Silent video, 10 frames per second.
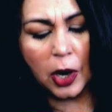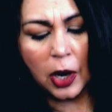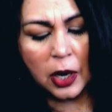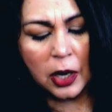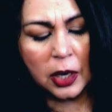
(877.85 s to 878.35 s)

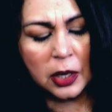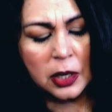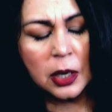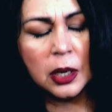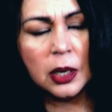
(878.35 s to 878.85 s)

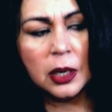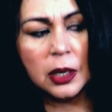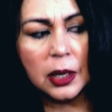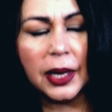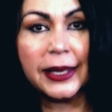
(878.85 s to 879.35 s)
are,
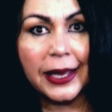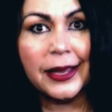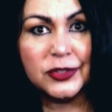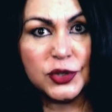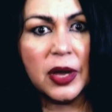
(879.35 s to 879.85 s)

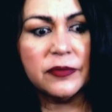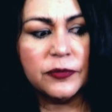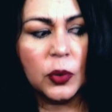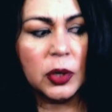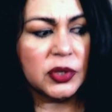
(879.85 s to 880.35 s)
again, Tom
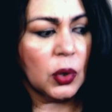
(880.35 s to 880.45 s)
Ford.